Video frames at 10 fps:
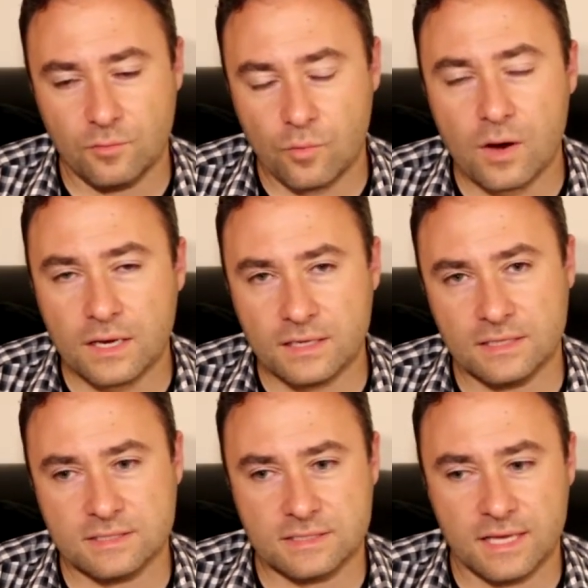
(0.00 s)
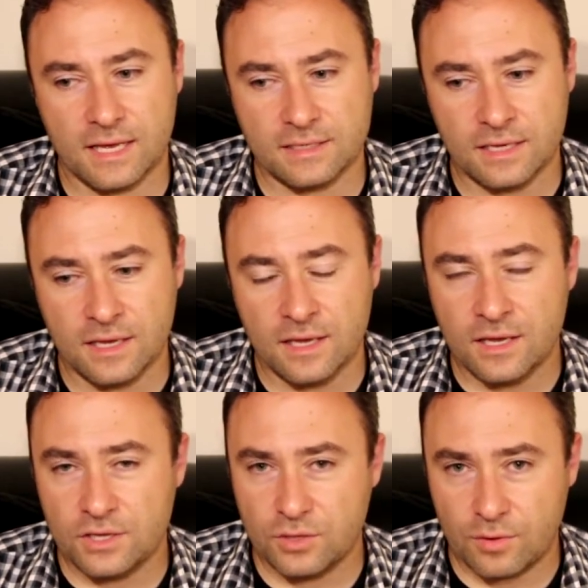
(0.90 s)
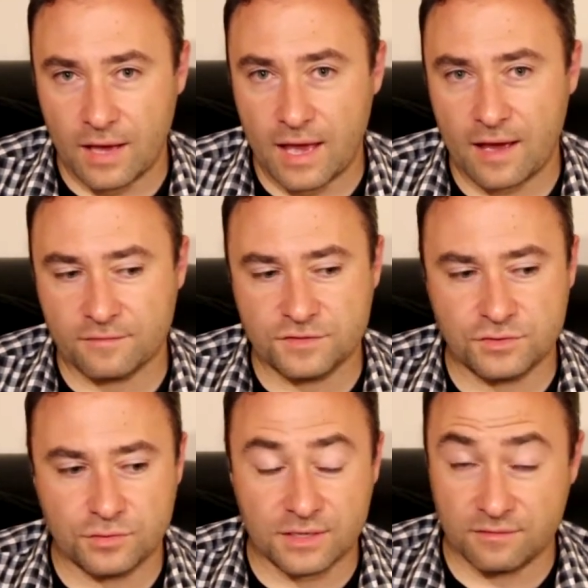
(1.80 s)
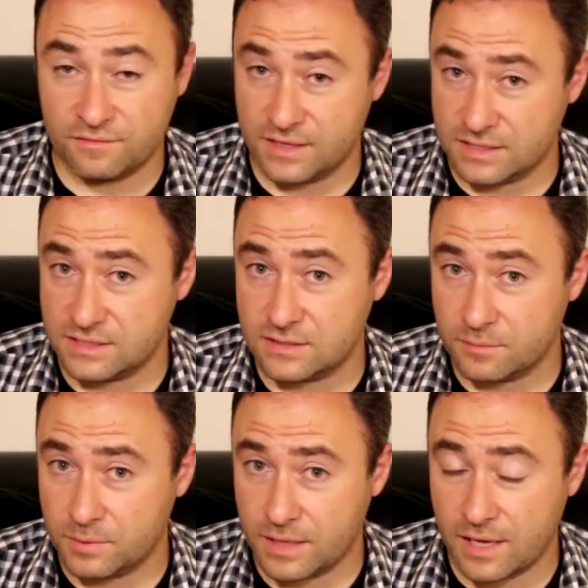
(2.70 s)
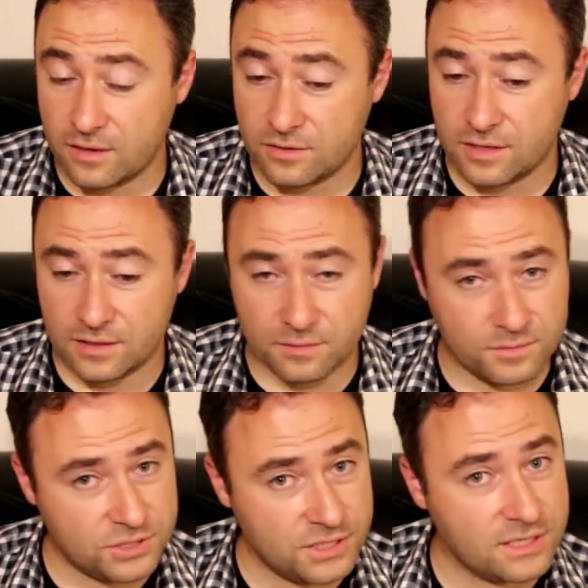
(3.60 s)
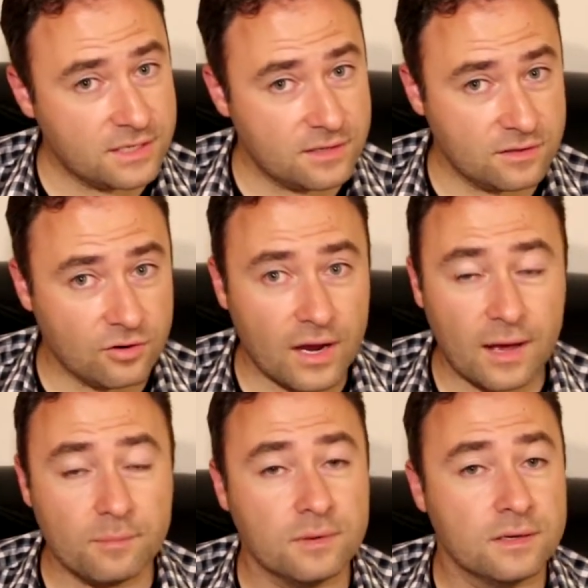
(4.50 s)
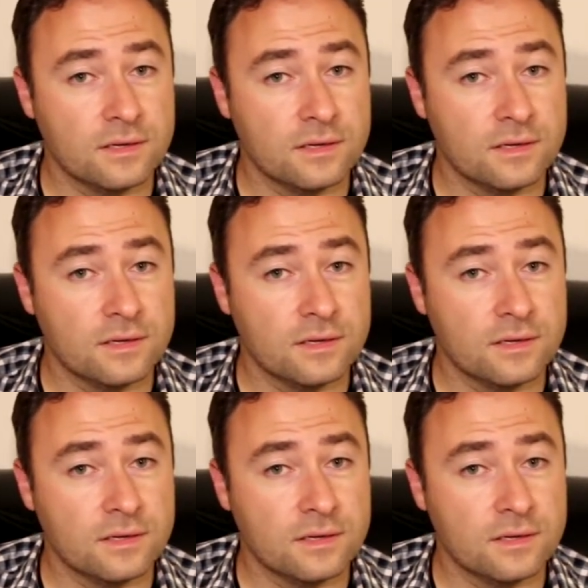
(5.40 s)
One is that you have to convince the player that the machine can grab